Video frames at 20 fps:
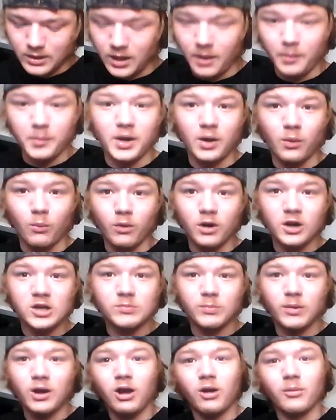I mean, it works
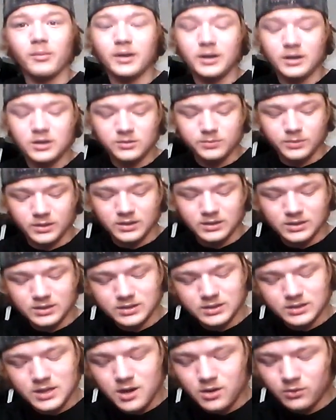by all means, but
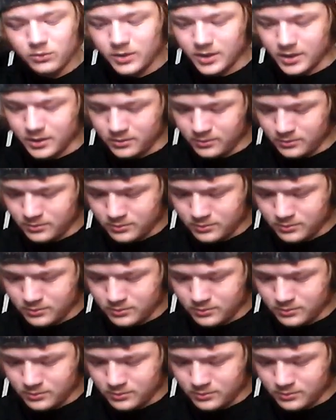it's kind of weird.